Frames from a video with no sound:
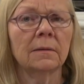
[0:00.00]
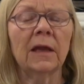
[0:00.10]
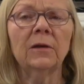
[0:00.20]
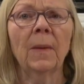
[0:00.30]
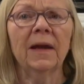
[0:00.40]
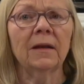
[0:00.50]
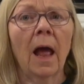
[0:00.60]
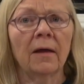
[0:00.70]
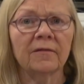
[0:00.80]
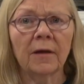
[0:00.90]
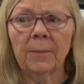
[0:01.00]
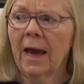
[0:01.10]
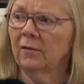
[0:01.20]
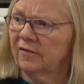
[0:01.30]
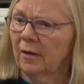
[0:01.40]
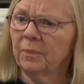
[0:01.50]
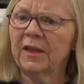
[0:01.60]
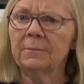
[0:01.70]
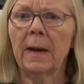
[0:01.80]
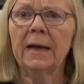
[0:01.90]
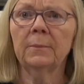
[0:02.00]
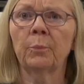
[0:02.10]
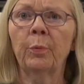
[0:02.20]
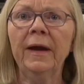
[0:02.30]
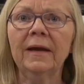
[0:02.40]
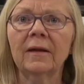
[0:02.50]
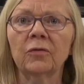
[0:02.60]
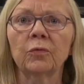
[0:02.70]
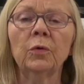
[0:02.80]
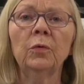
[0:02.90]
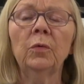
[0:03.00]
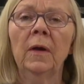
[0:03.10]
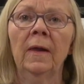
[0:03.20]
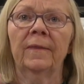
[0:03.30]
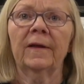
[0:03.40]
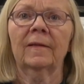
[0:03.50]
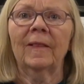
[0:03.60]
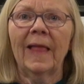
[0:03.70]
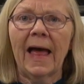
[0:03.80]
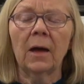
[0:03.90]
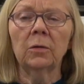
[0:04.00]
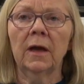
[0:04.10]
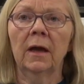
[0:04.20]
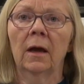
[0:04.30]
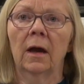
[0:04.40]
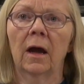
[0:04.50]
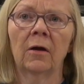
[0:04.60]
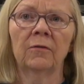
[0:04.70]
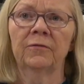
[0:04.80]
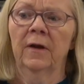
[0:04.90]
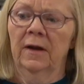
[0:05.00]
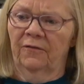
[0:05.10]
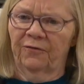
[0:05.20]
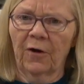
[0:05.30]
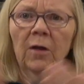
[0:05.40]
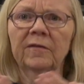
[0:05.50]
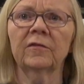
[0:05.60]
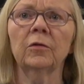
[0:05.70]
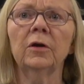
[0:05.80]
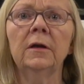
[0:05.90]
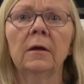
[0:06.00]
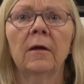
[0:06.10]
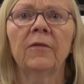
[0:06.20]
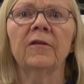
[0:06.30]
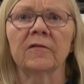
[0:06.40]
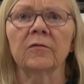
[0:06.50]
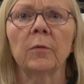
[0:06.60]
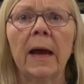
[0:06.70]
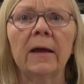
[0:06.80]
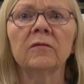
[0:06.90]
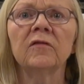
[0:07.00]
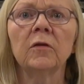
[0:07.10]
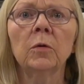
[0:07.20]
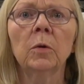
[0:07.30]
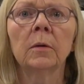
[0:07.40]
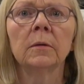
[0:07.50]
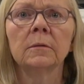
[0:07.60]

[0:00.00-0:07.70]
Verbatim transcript: that you might, somehow something might break through the cloud of falsehood that surrounds you.